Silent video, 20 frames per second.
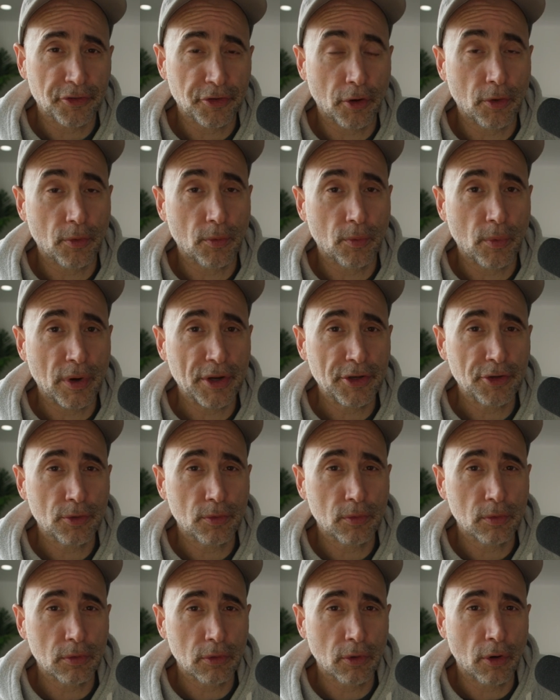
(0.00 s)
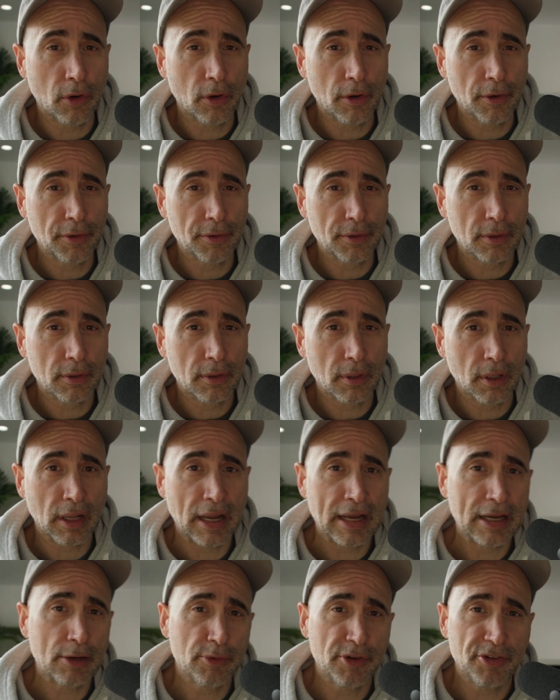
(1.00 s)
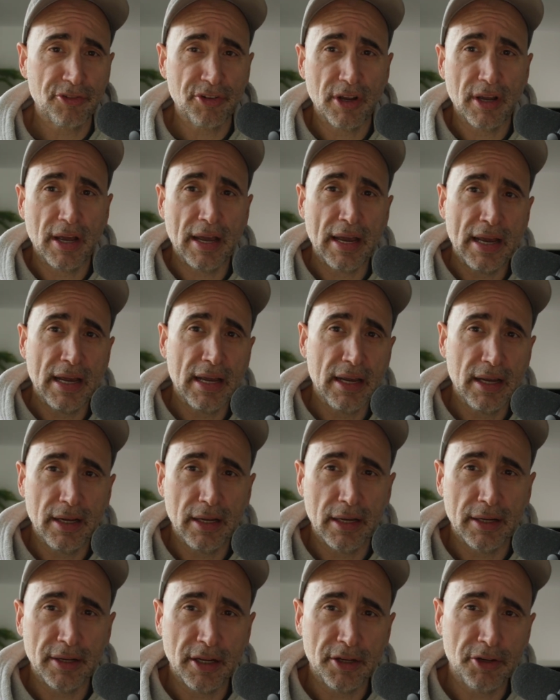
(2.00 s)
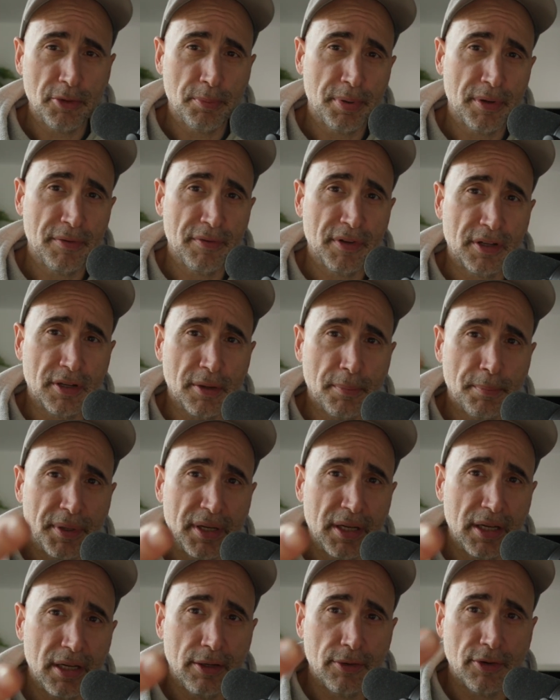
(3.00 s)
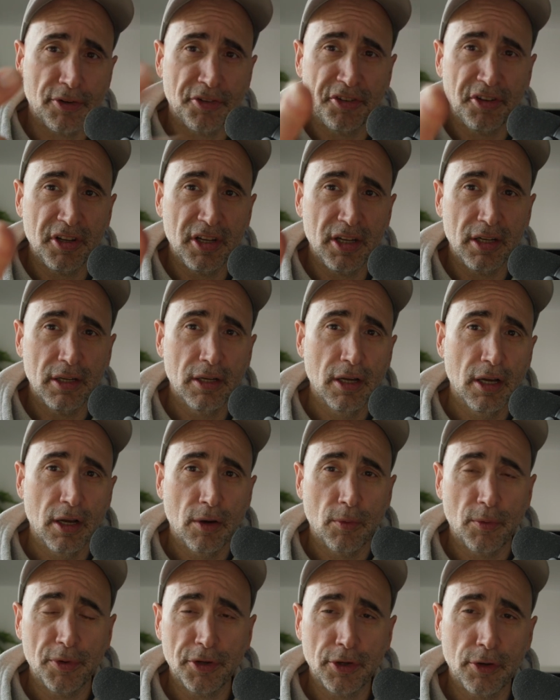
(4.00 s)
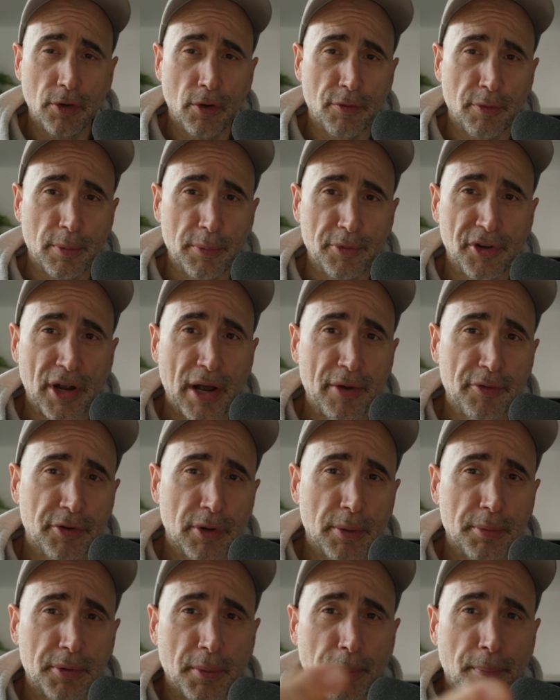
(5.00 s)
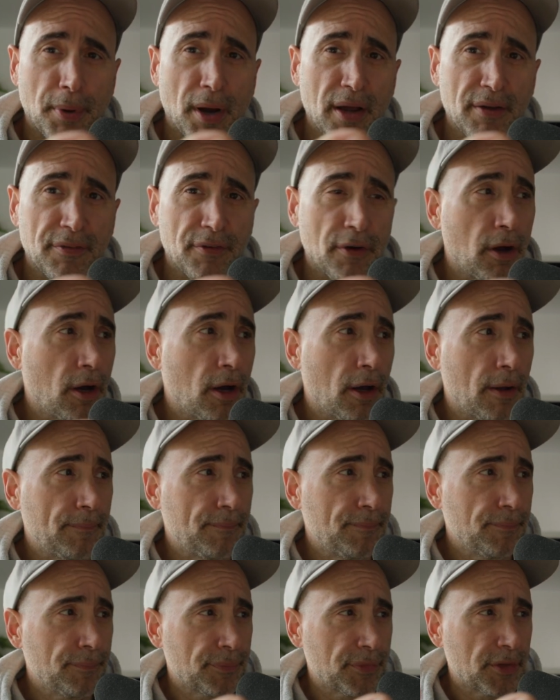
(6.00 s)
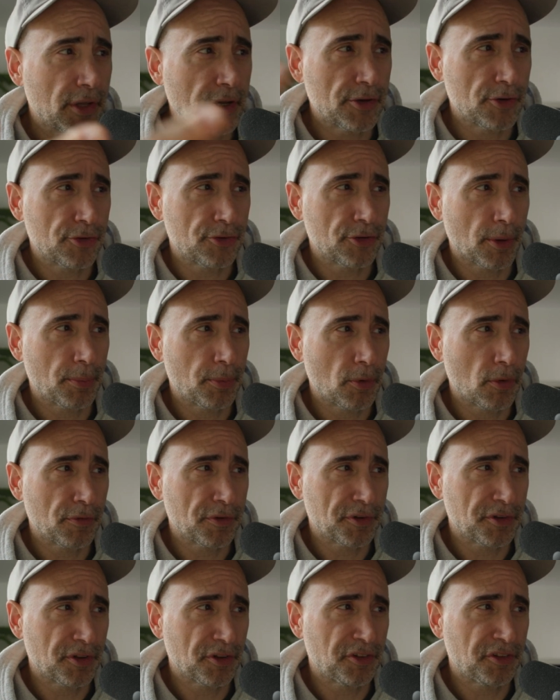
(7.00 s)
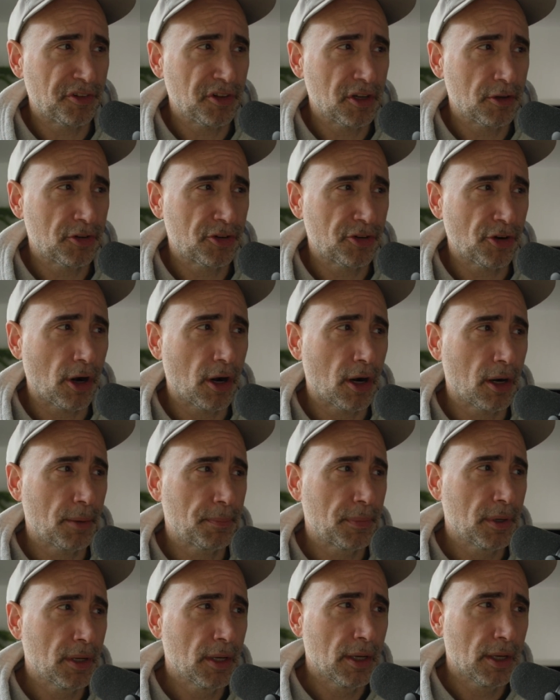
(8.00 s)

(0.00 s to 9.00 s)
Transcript: So when you learn language A and then you pivot to B or C, when you go from JavaScript to Python, then you jump over to C sharp,